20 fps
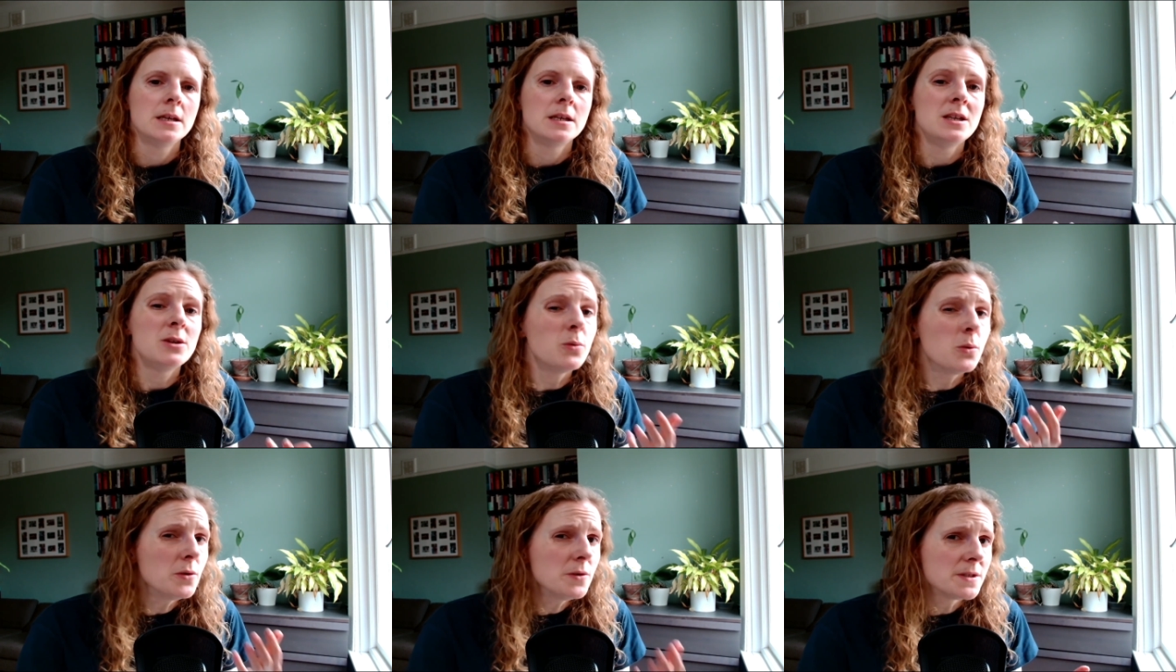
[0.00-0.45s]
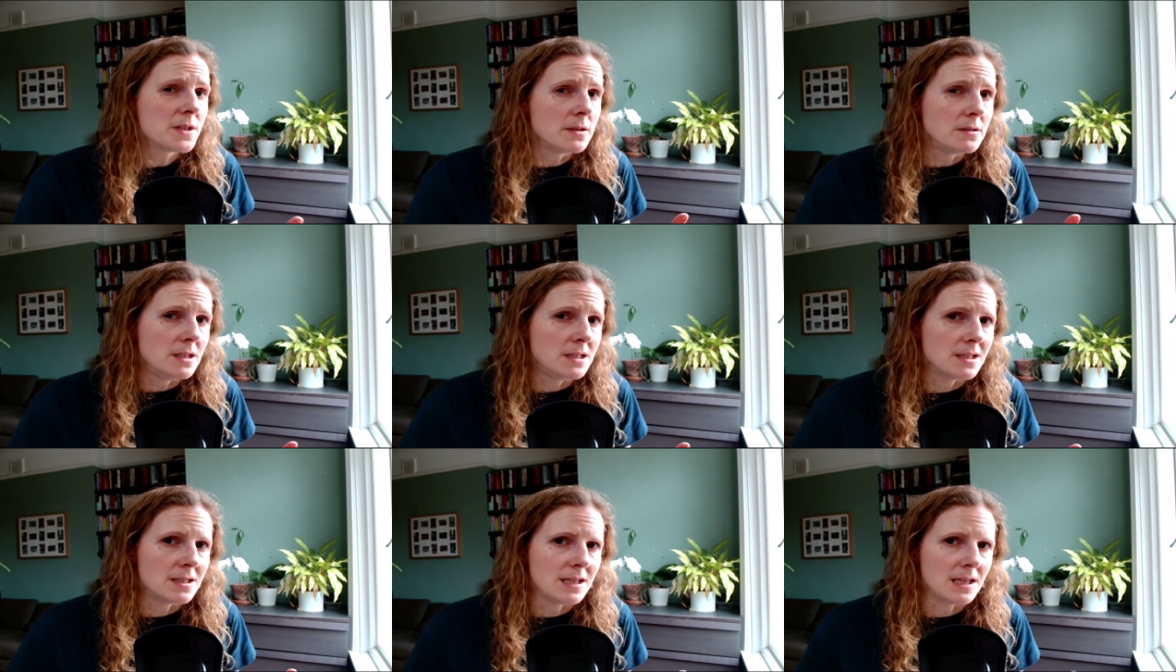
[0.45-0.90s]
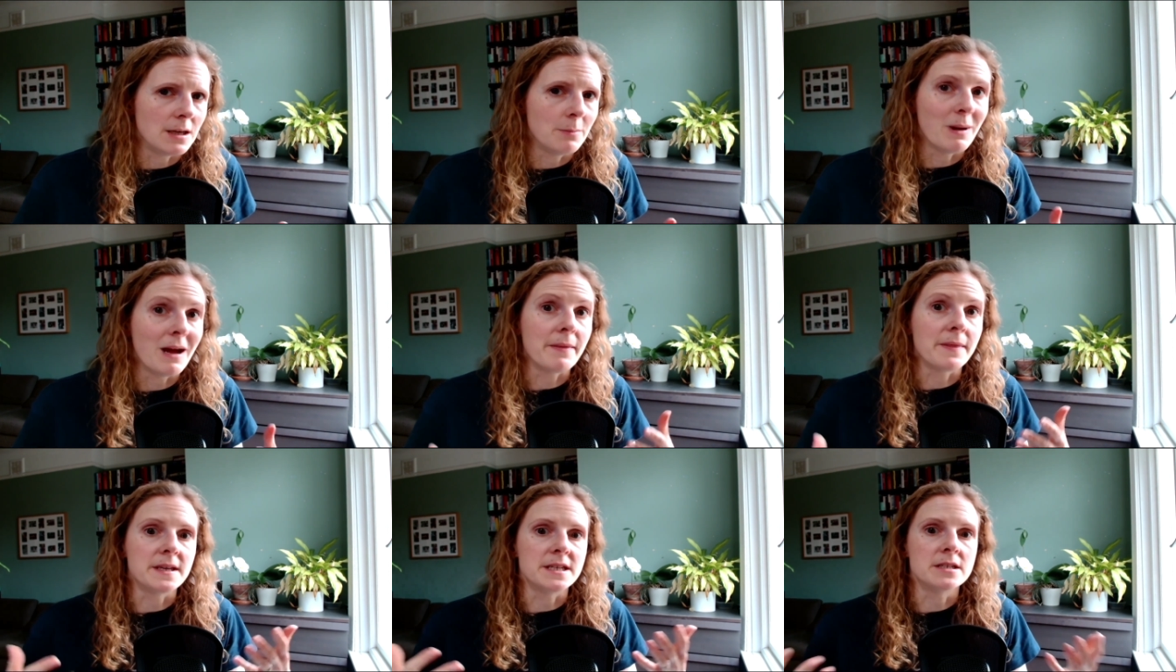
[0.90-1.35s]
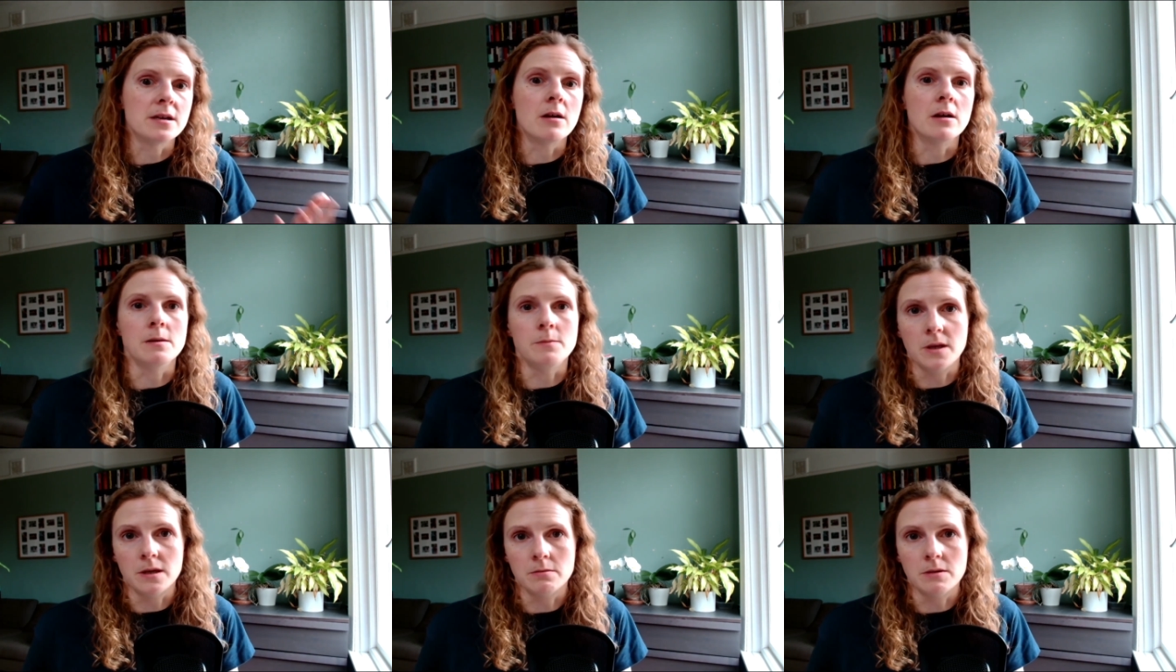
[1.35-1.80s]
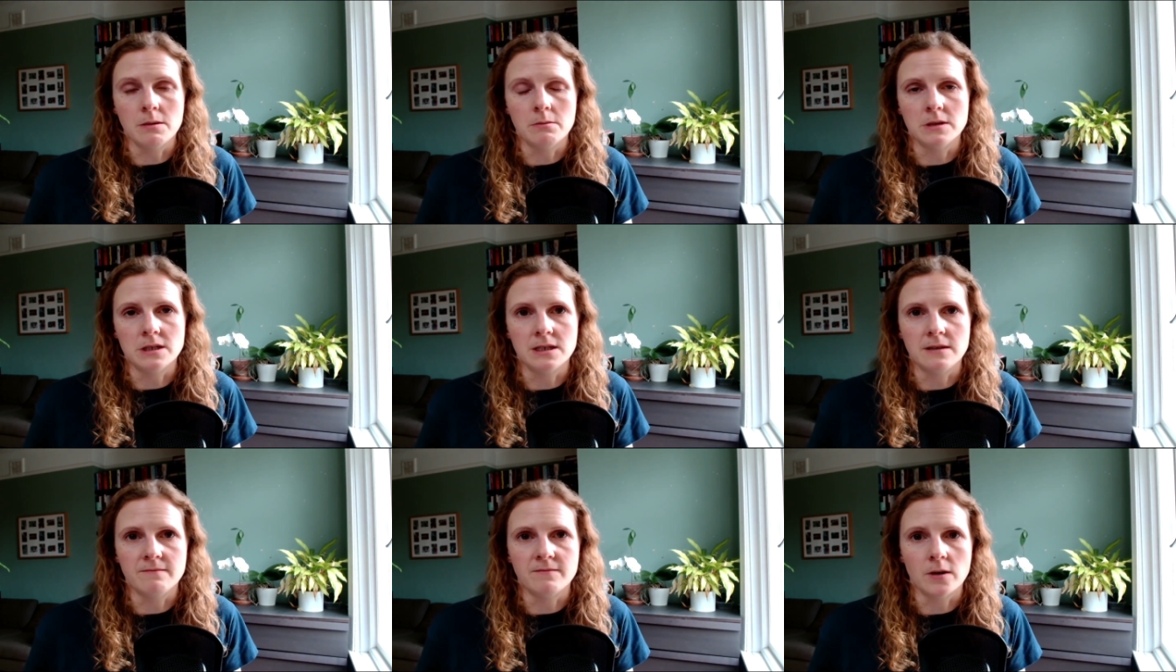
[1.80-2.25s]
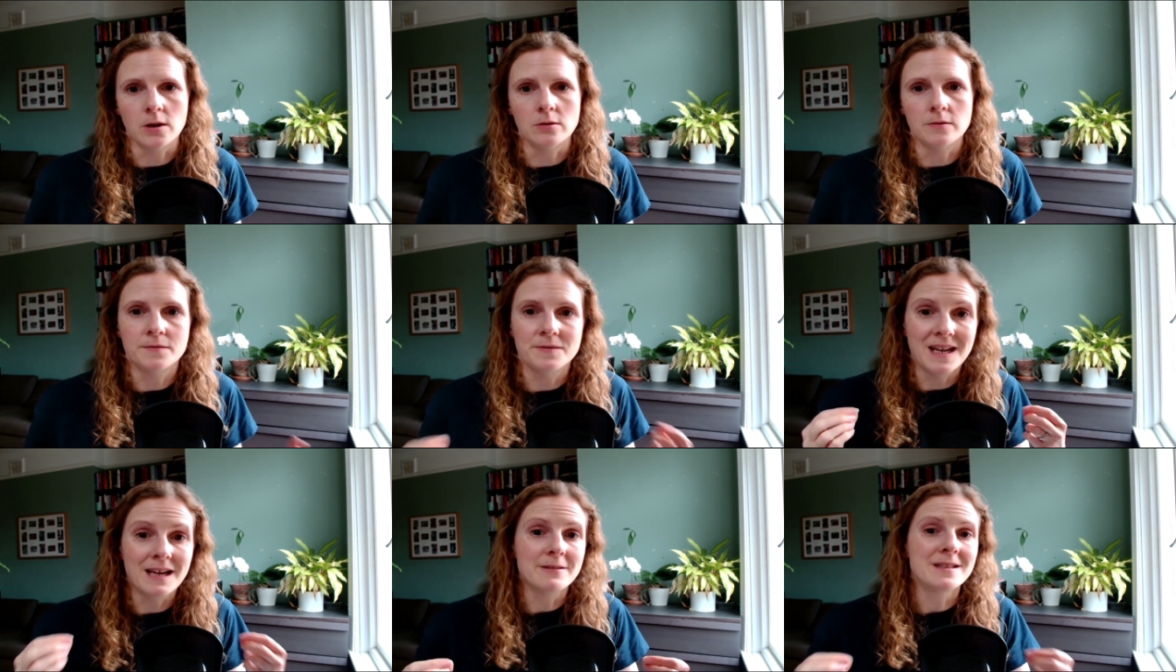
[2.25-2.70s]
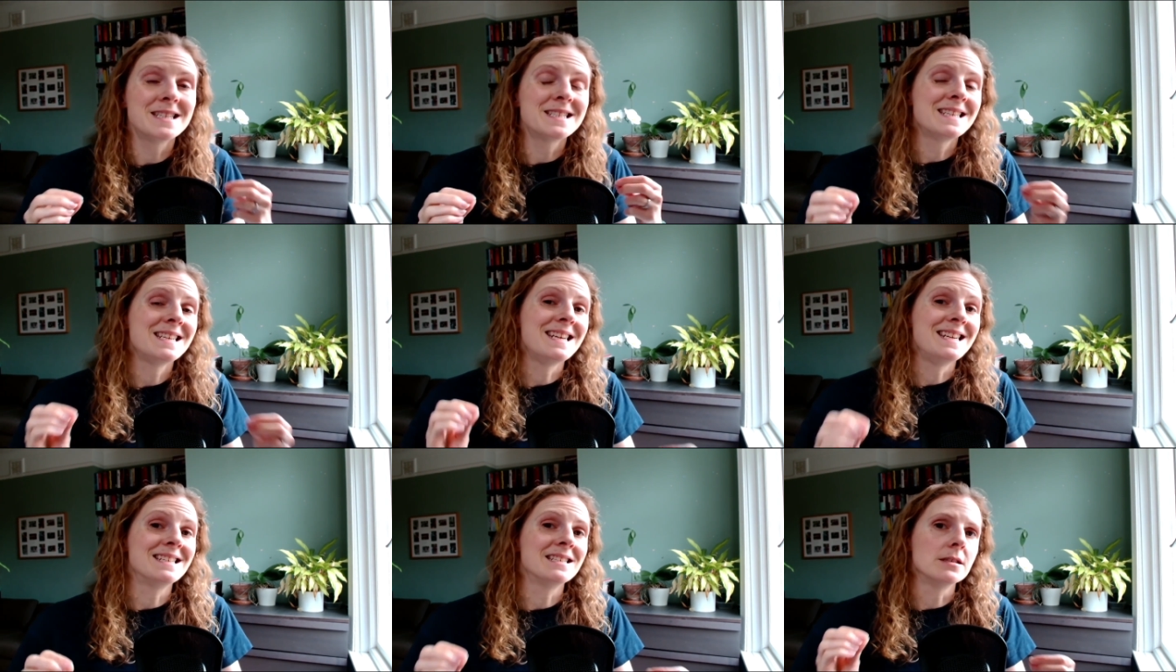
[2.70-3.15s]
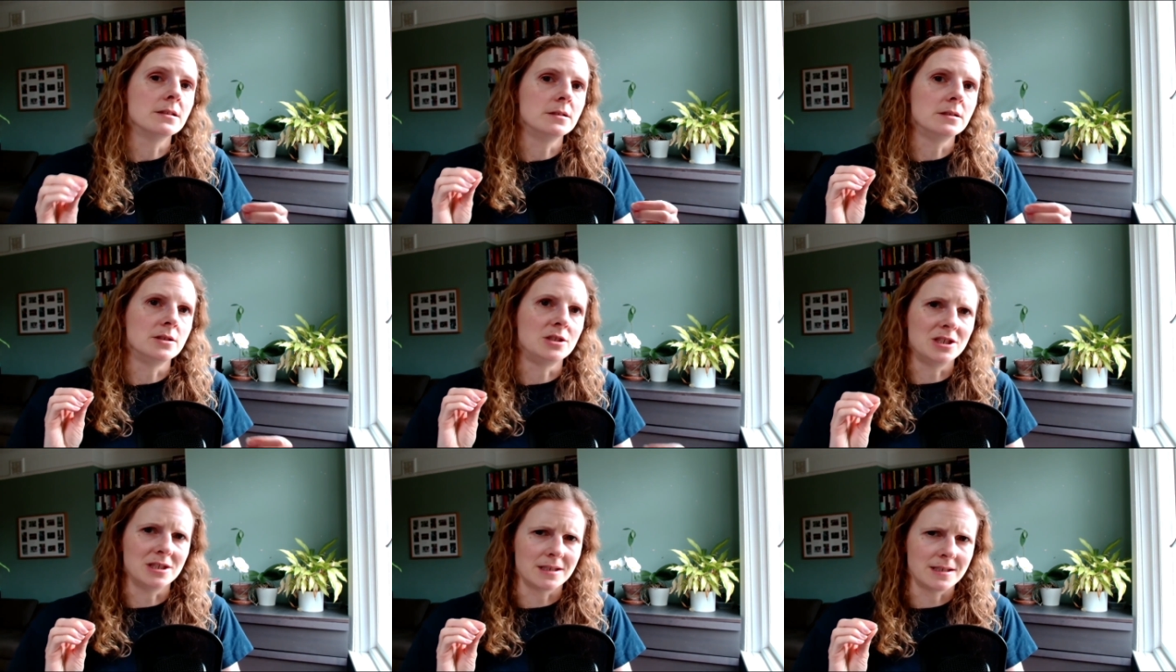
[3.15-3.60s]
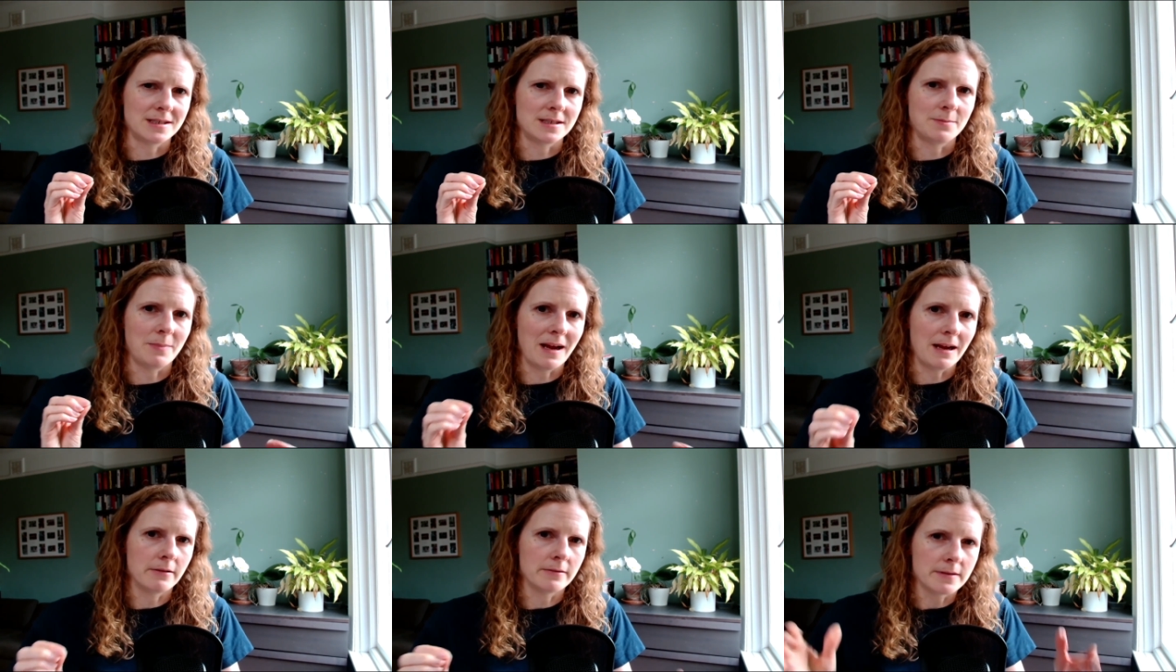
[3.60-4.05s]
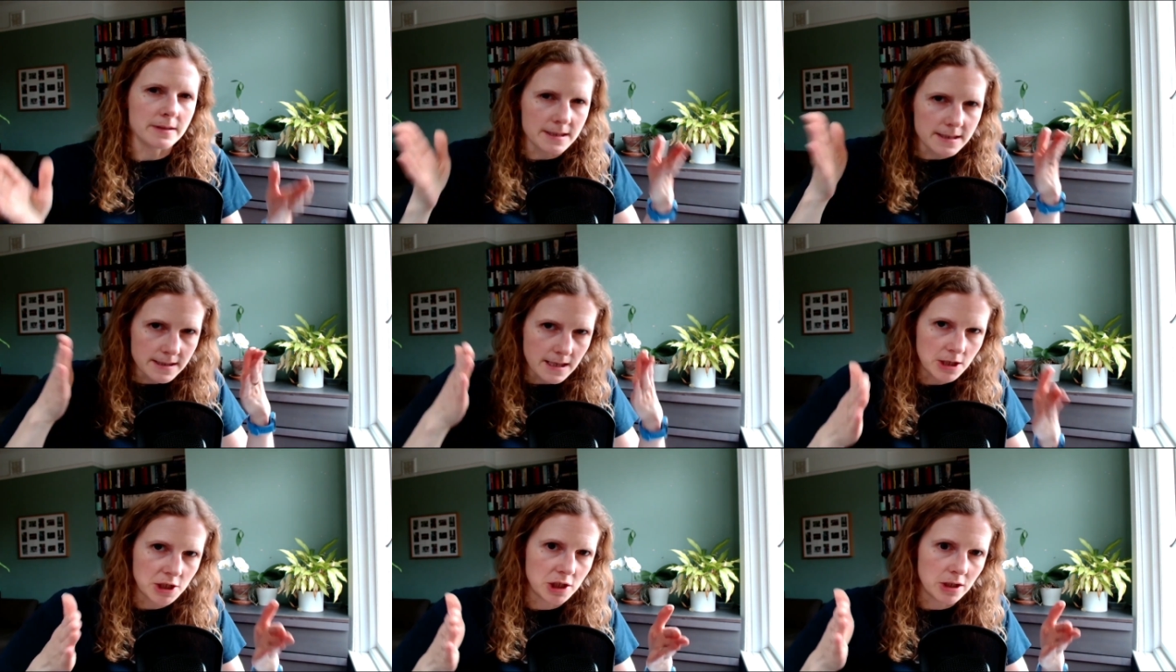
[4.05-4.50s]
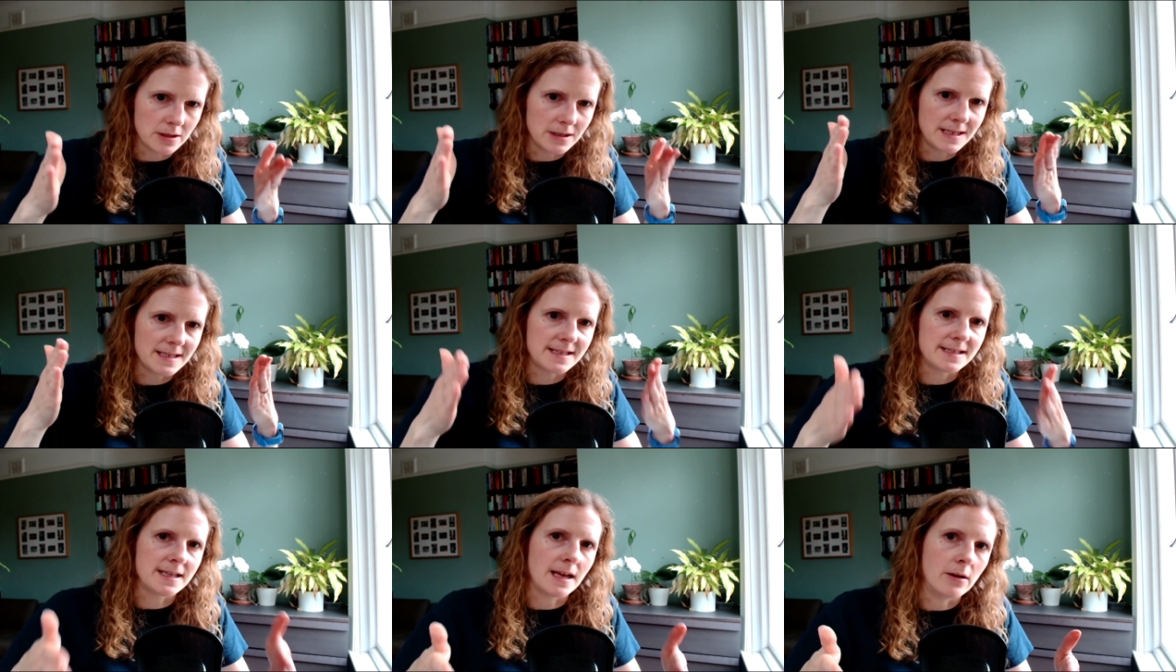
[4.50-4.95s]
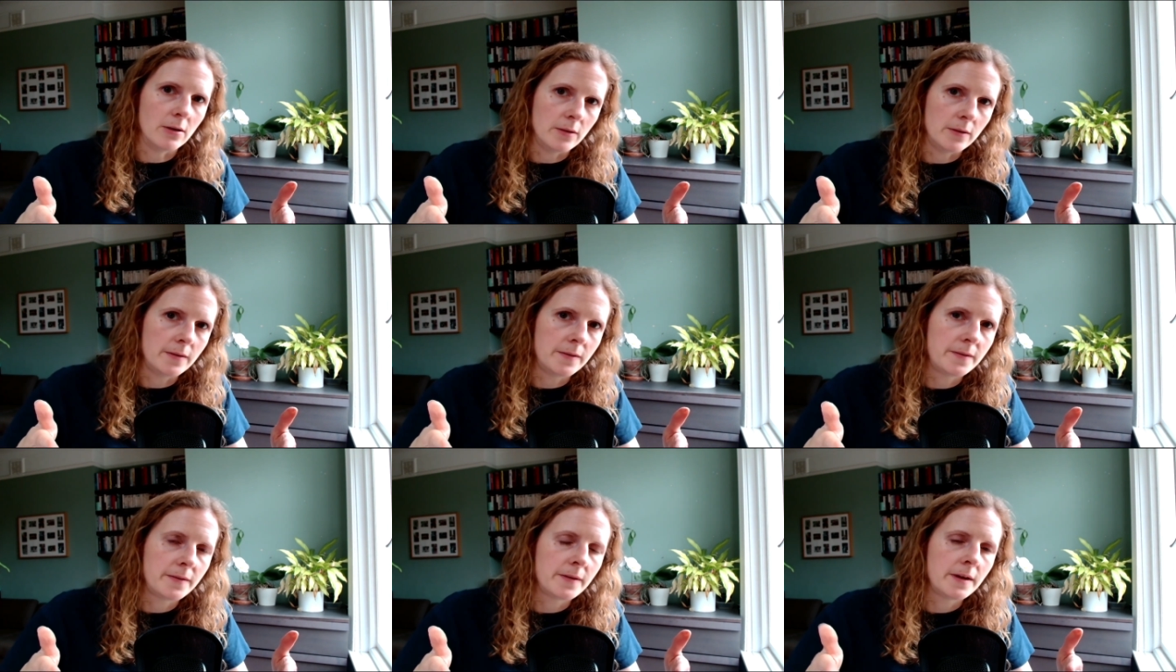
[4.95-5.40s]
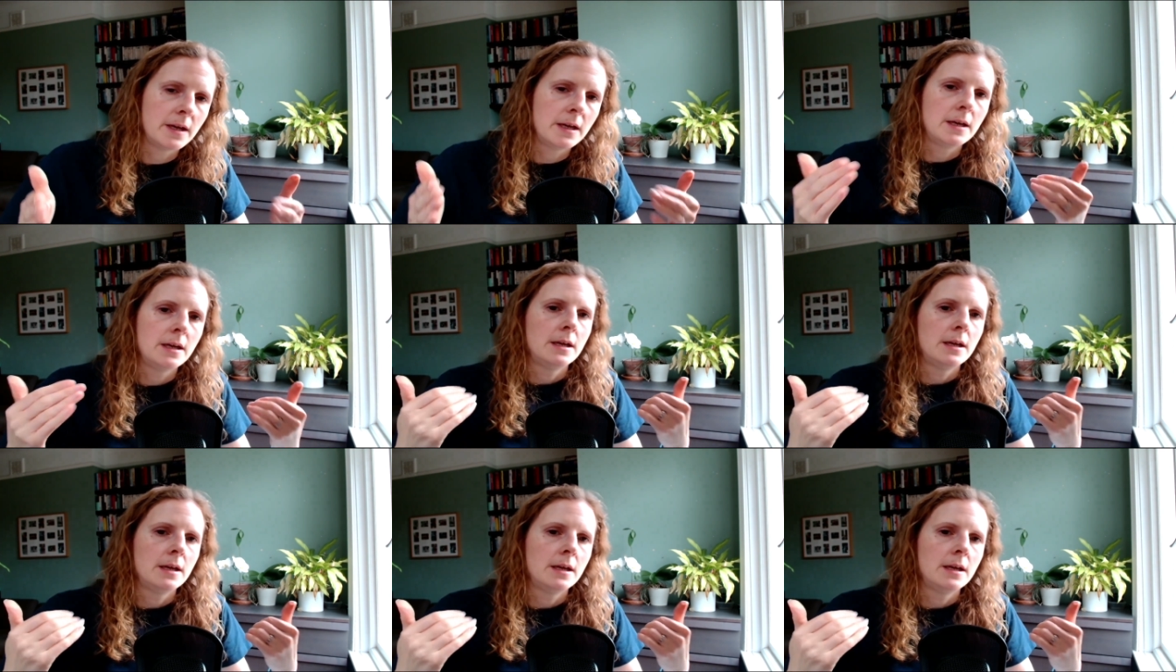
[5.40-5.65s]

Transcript: You also need to think about the time commitment involved. Now, this isn't just about the session itself.